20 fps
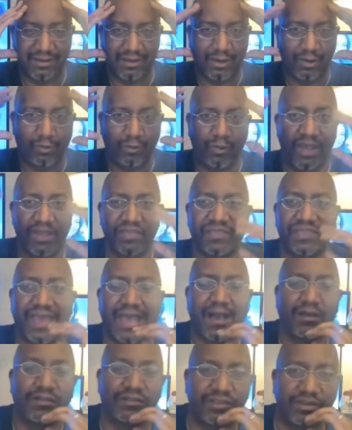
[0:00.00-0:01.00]

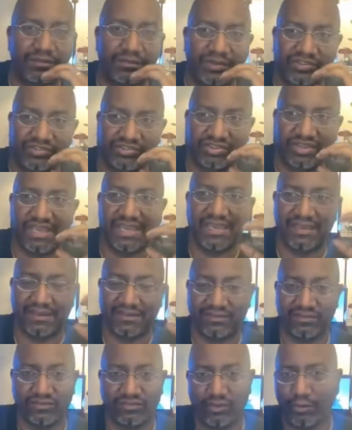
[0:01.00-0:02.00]
1,000
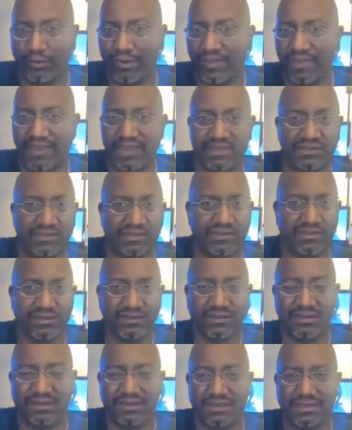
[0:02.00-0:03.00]
machines doing this
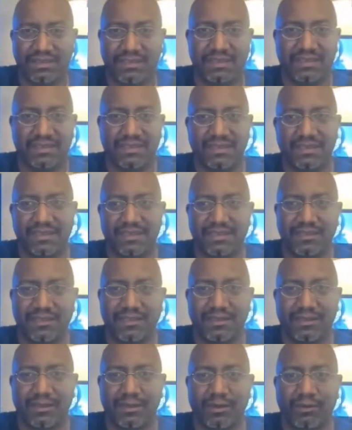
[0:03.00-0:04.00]

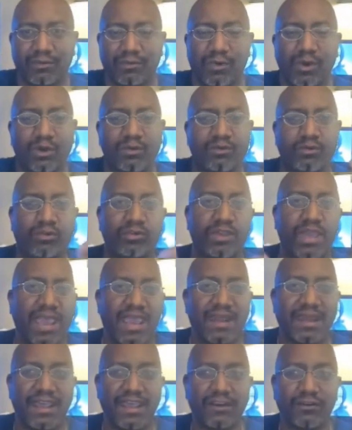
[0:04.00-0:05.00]
will
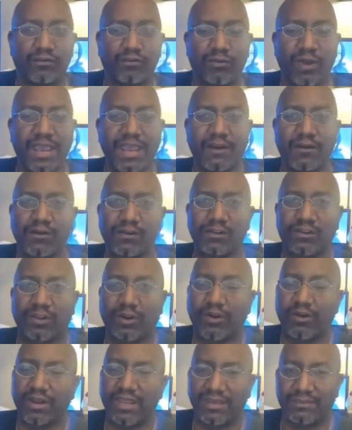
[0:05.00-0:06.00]
create a greater
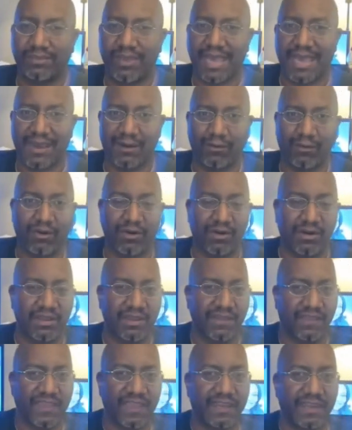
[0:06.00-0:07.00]
learning power
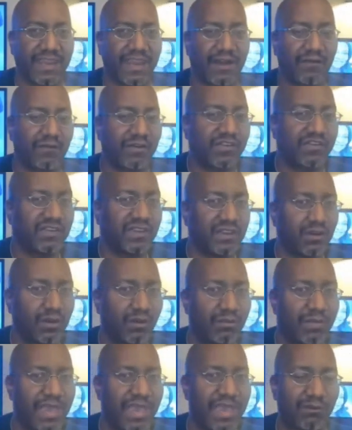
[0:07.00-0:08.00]
than every
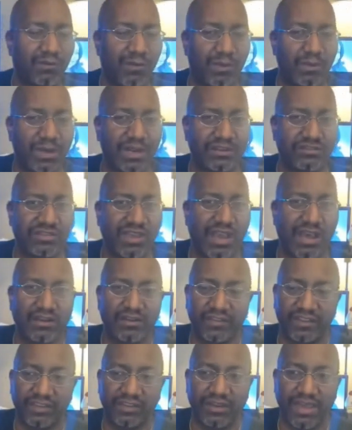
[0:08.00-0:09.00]
single man, woman, and child
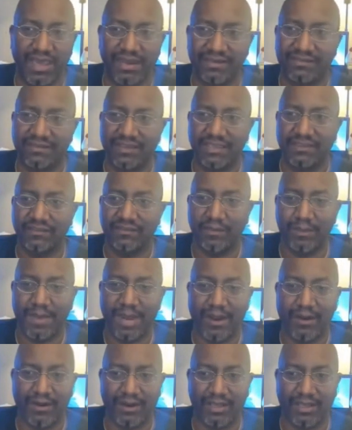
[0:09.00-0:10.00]
in the United States of
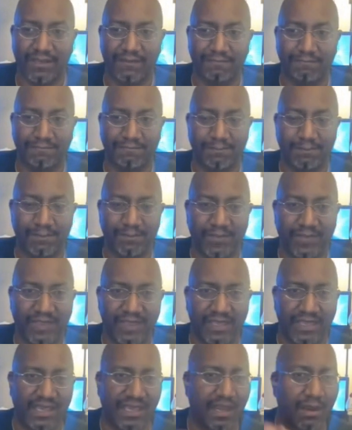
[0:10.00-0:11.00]
America
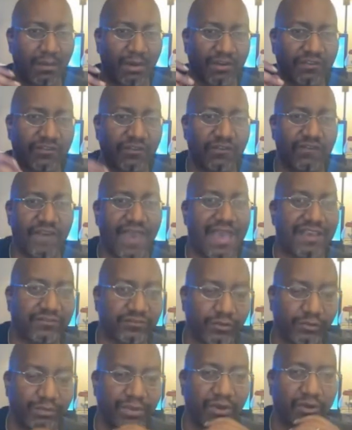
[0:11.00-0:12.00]
in a much
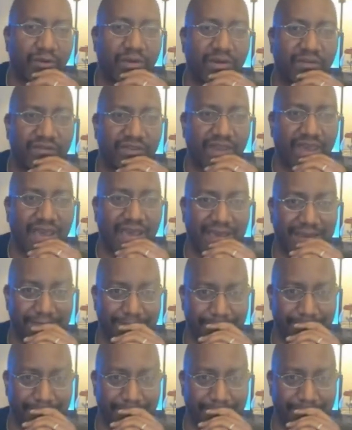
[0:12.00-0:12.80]
faster period of time,